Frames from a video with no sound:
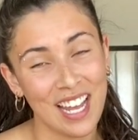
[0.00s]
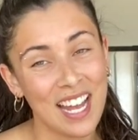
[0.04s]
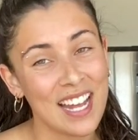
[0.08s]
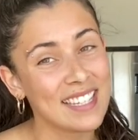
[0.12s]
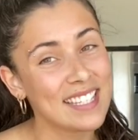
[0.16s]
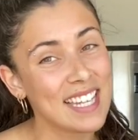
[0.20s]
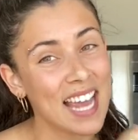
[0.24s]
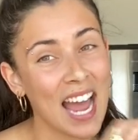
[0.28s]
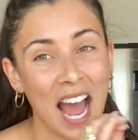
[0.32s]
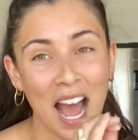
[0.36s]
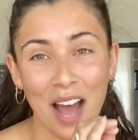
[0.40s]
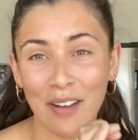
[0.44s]

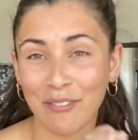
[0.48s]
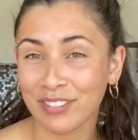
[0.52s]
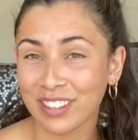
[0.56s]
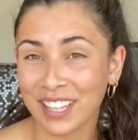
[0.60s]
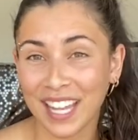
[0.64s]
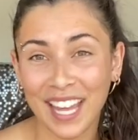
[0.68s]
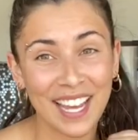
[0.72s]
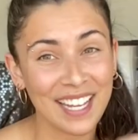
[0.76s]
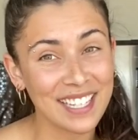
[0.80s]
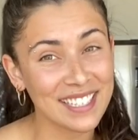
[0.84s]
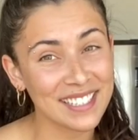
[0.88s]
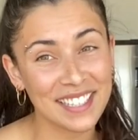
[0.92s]
to have
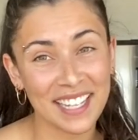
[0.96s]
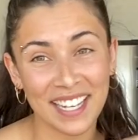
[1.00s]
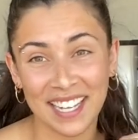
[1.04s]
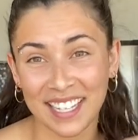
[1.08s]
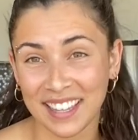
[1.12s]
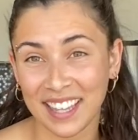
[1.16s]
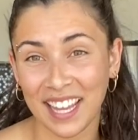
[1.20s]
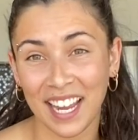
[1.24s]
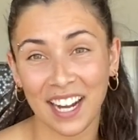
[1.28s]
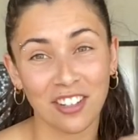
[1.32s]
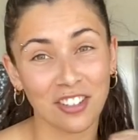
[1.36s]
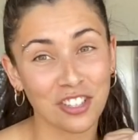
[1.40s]
legs in
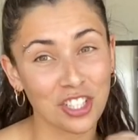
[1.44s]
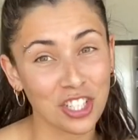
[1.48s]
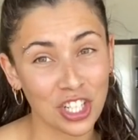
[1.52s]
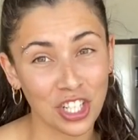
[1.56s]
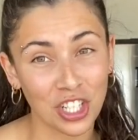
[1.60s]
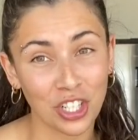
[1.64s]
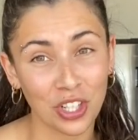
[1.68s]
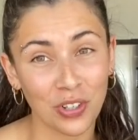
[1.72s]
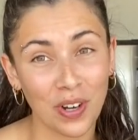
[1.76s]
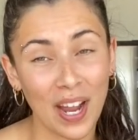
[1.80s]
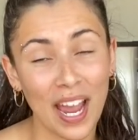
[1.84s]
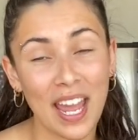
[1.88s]
there
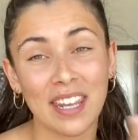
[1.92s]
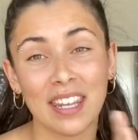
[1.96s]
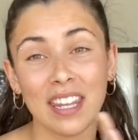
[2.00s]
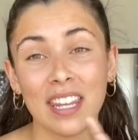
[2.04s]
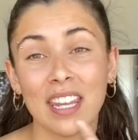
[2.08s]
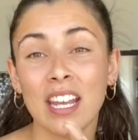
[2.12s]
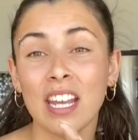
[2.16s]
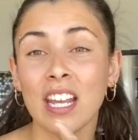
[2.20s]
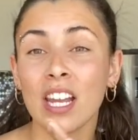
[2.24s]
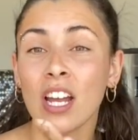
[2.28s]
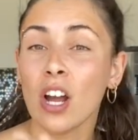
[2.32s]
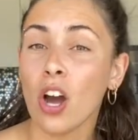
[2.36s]
too. And
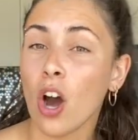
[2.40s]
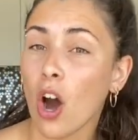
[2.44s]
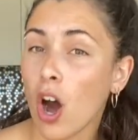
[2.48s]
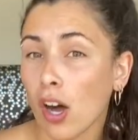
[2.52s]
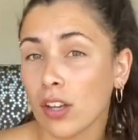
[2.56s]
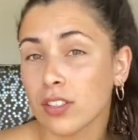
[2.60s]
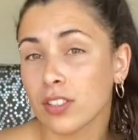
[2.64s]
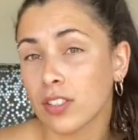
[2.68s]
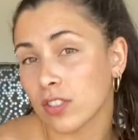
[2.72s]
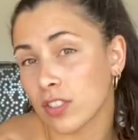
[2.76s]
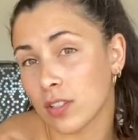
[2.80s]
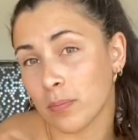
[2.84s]

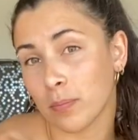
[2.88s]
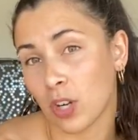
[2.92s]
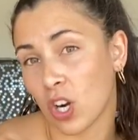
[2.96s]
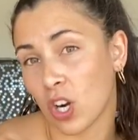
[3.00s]
also some